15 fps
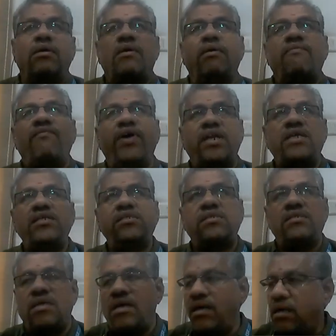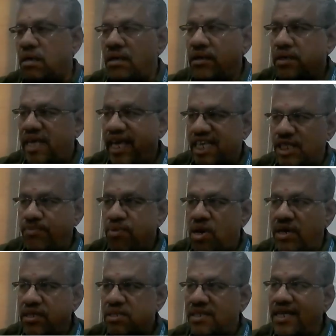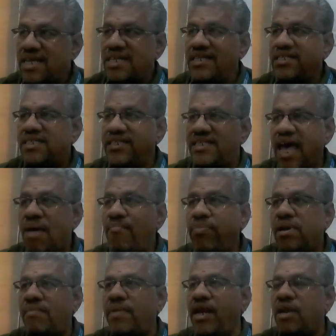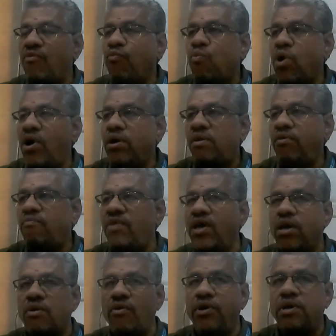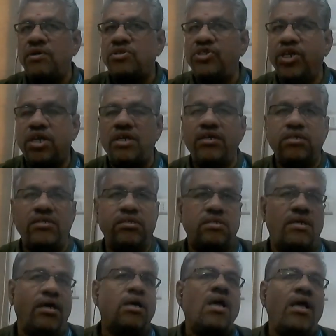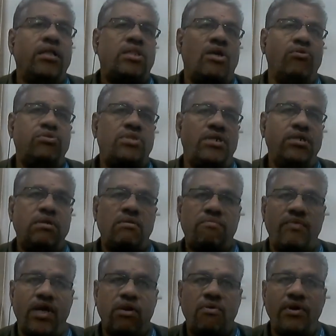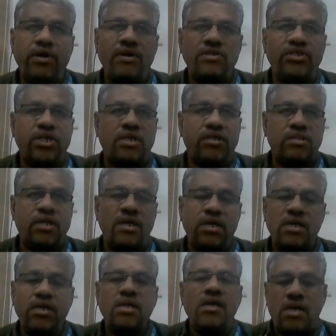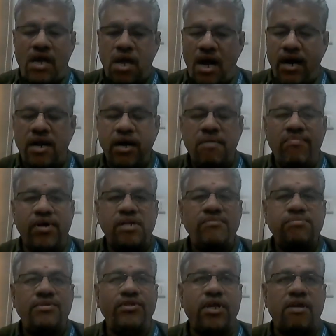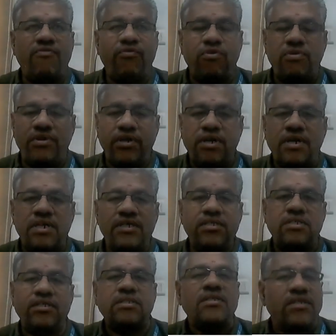Whereas x bar is the sample mean. What we are going to check is 1000. We are going to check the 100 bulbs. Therefore, it is